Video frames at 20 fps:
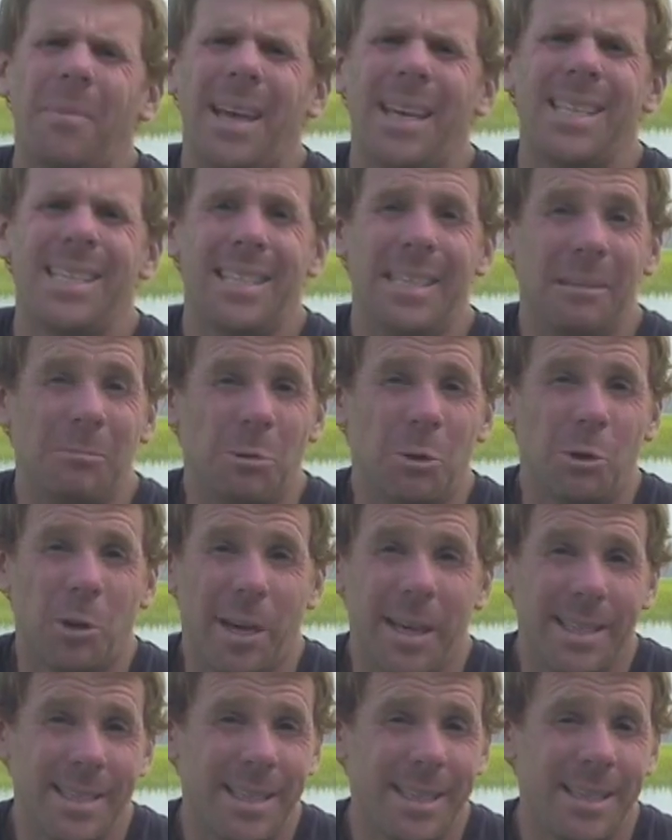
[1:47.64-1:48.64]
may seem
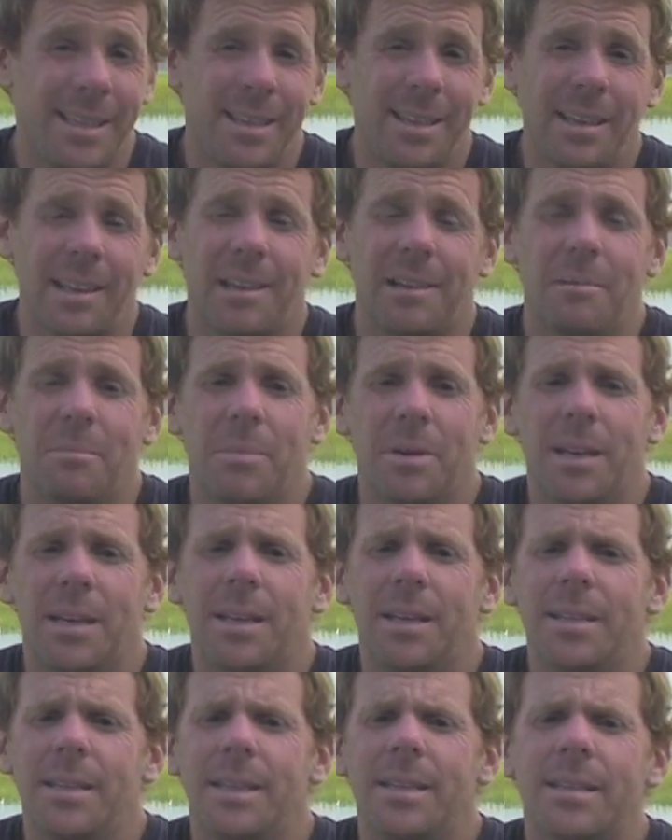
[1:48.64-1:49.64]
crazy,
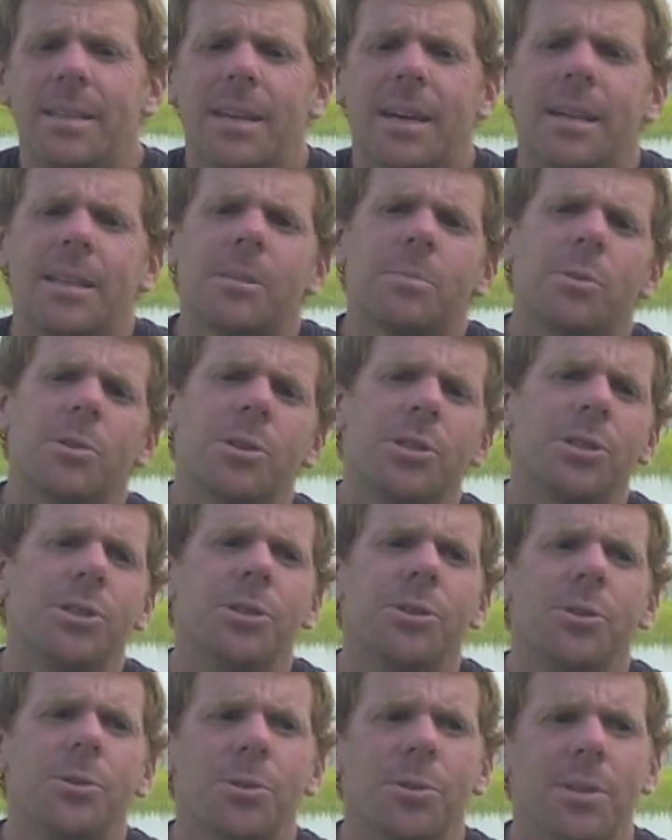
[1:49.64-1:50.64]
but these guys
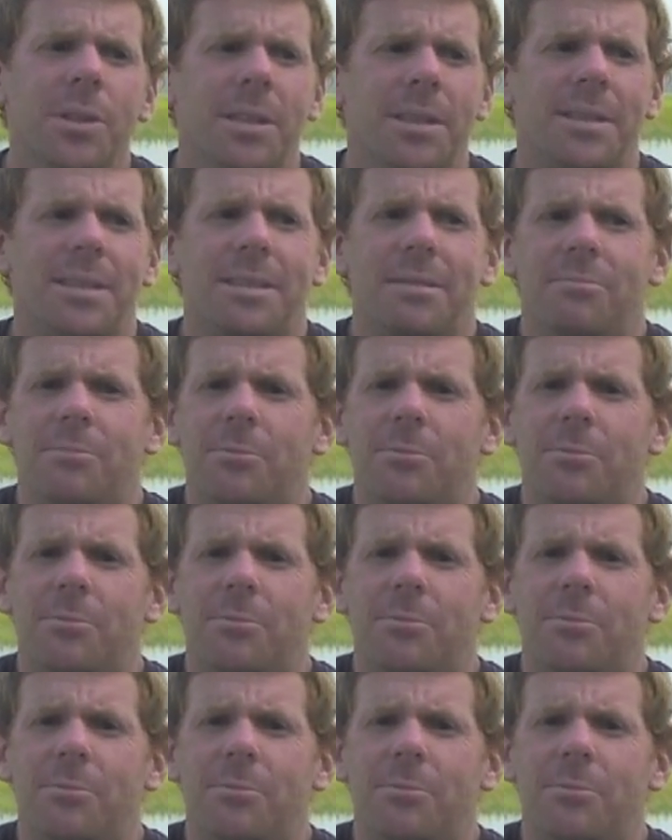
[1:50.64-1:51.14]
pursue this